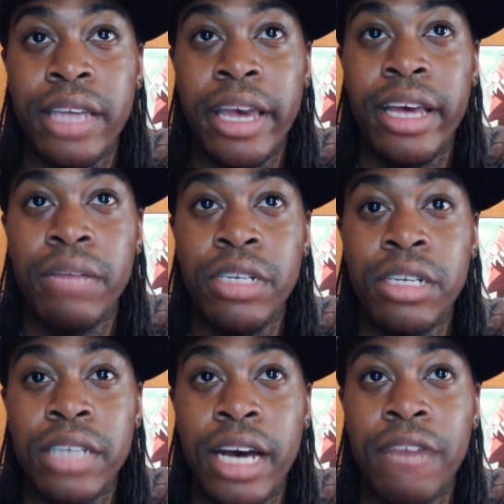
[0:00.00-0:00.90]
Damn, she
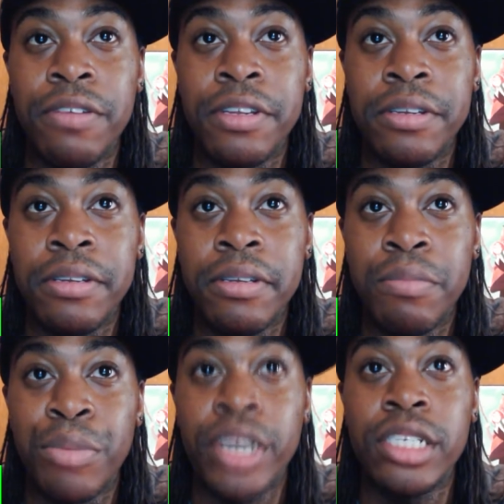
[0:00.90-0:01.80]
looks out of it,
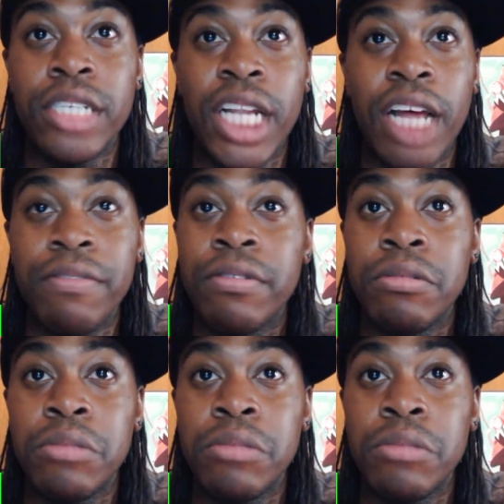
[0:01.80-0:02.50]
but she's alive.